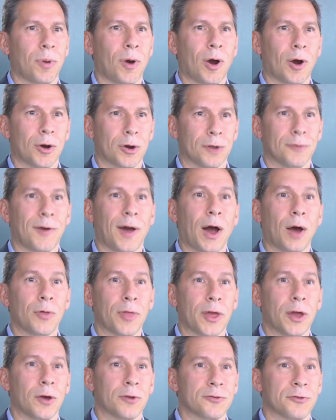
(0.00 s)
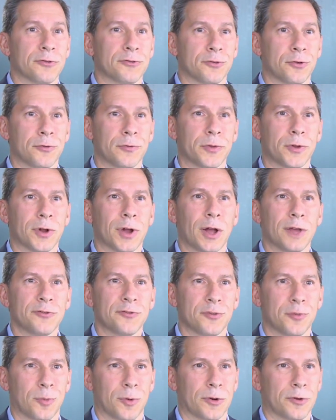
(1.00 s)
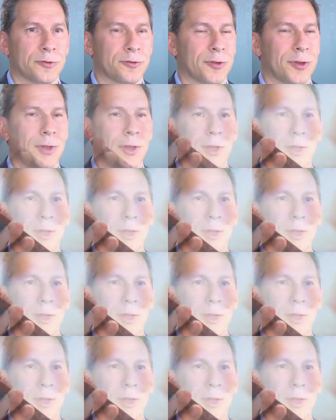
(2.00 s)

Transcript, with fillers: part of how they also serve their customers.